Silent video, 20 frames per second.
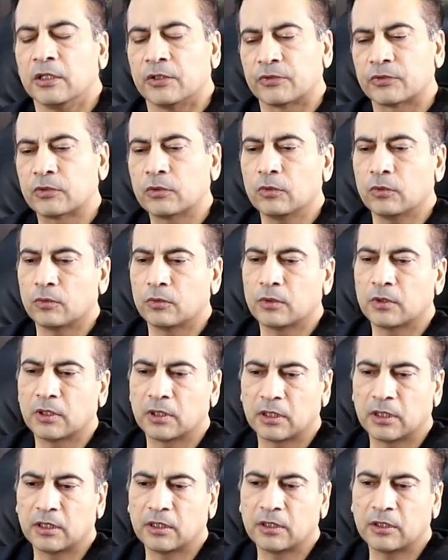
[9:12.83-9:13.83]
So
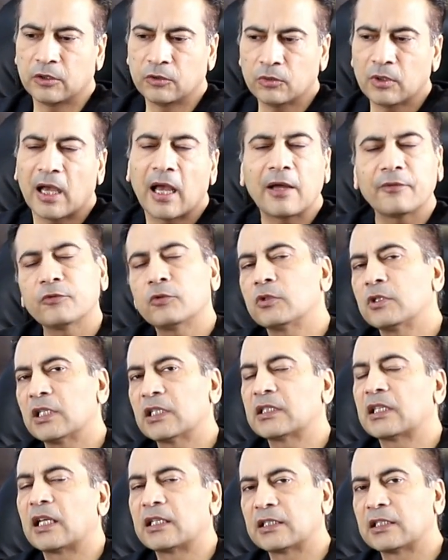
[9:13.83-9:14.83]
you have to
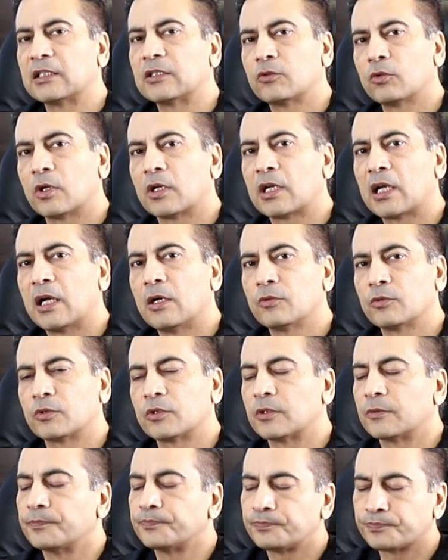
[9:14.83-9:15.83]
take that into account.